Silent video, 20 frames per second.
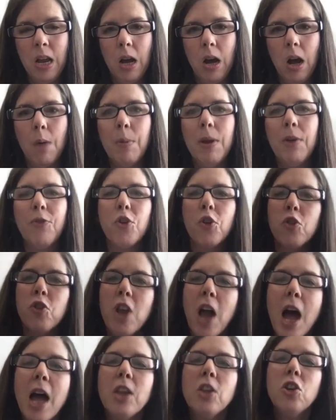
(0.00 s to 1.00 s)
If you're
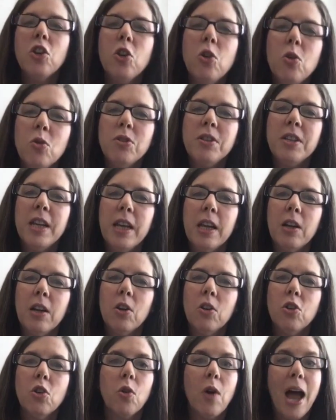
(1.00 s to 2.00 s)
not using
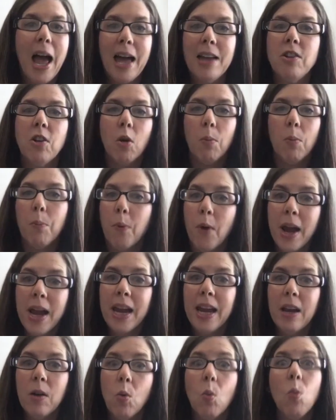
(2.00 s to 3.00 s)
your adult
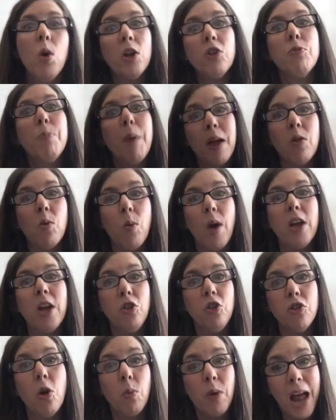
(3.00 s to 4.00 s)
brain, which, by the way,
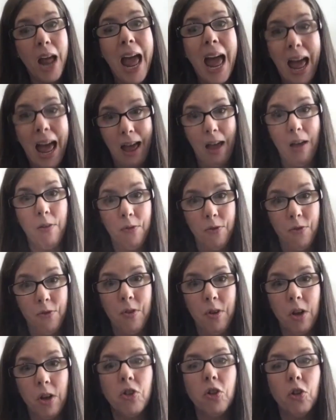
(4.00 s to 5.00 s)
you don't have
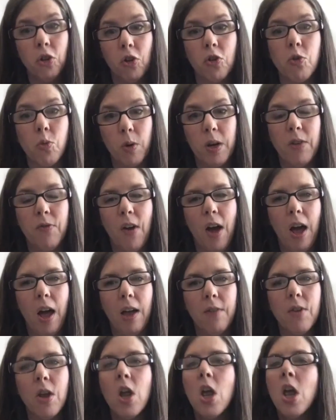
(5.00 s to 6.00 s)
until you're
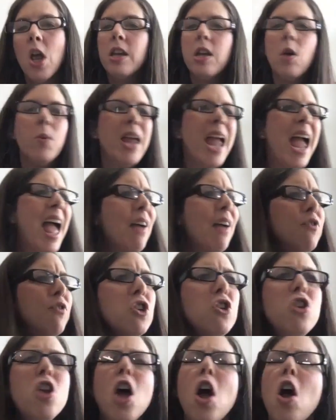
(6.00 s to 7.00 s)
25. Now, we have
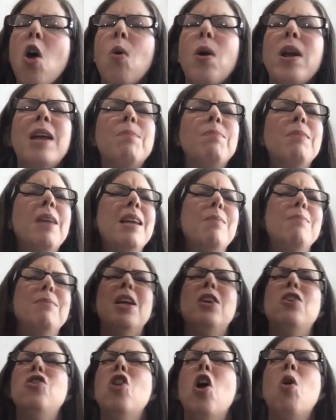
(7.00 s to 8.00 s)
to know, and I'm
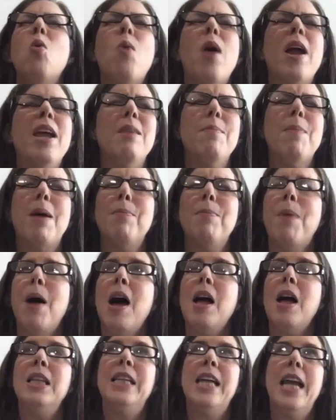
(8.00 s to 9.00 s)
in no way am I
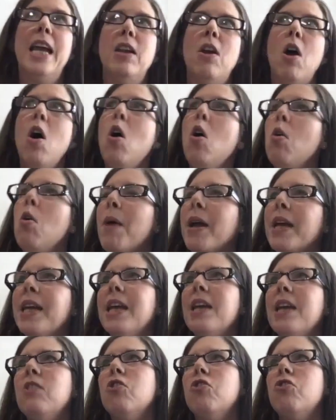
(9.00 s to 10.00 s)
Pollyanna, oh, my
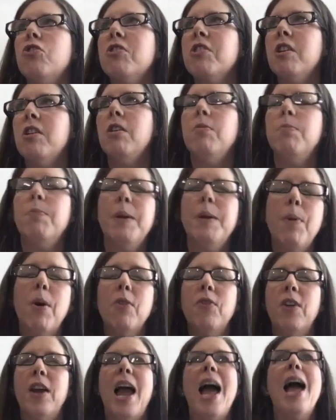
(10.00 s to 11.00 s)
kids are just going to be
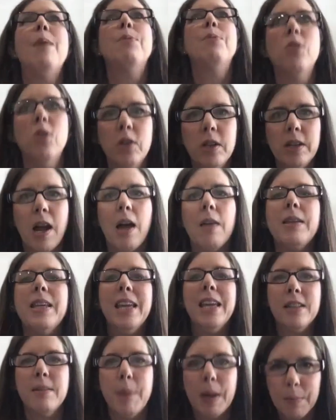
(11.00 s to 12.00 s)
perfect. Absolutely not.
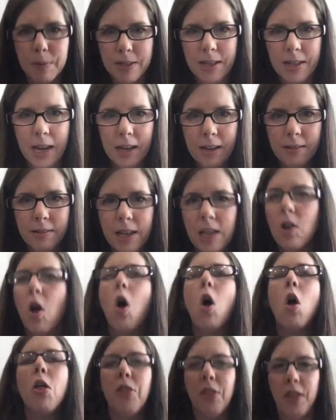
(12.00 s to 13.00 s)
Kids make mistakes in
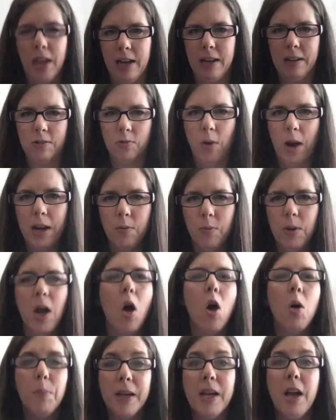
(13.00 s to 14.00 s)
all things, right? We
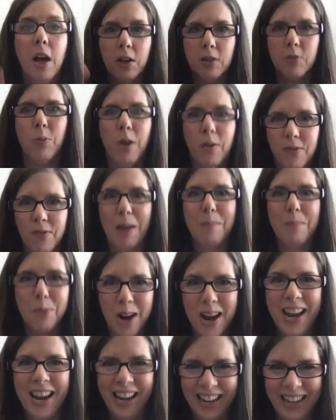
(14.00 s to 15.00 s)
all, because of that
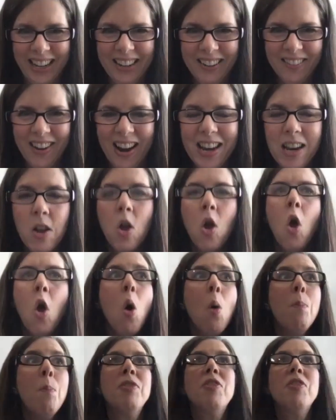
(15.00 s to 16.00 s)
brain, right?
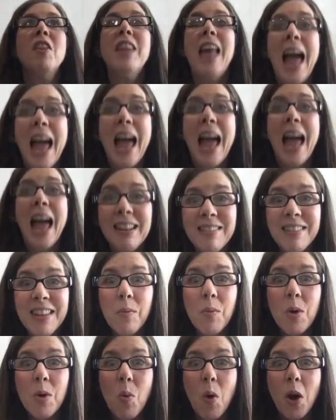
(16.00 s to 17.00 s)
But the last
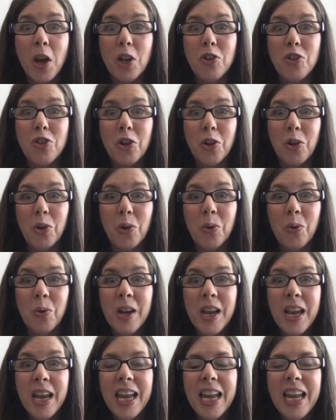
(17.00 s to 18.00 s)
thing we want to do
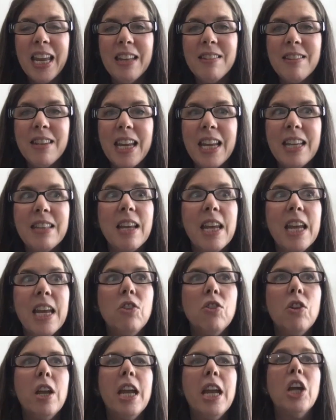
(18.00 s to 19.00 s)
is
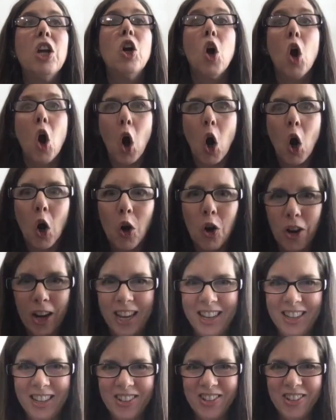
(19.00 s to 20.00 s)

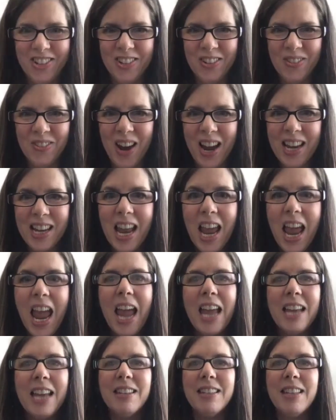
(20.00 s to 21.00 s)
encourage, right?
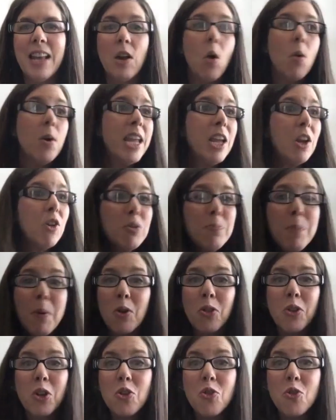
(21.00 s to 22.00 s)
And to say, oh, here's
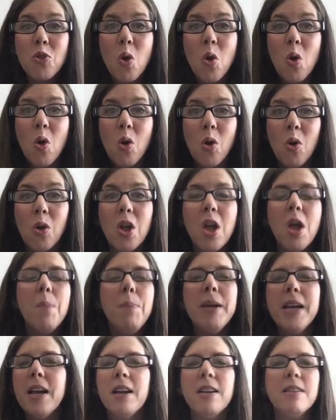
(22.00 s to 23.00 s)
birth control,
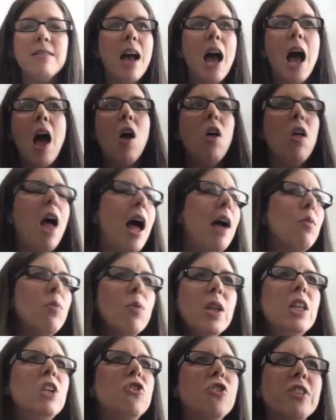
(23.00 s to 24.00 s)
because I
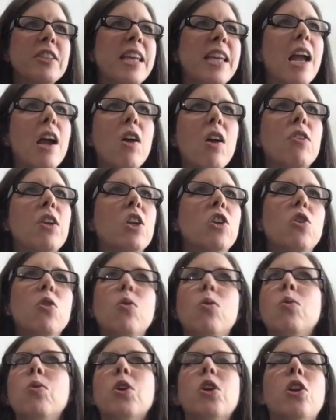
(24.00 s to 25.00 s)
really just care that
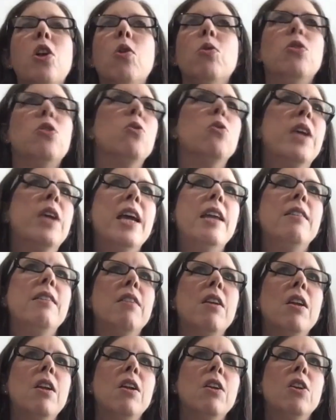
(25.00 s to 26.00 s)
you get,
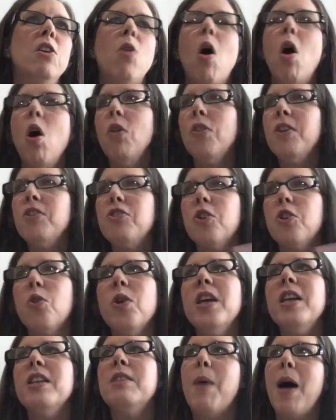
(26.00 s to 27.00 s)
all these
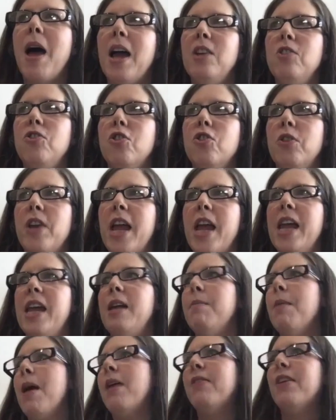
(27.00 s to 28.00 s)
degrees behind your
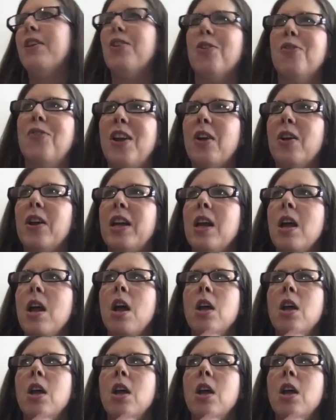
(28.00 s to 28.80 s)
name, and that you're very,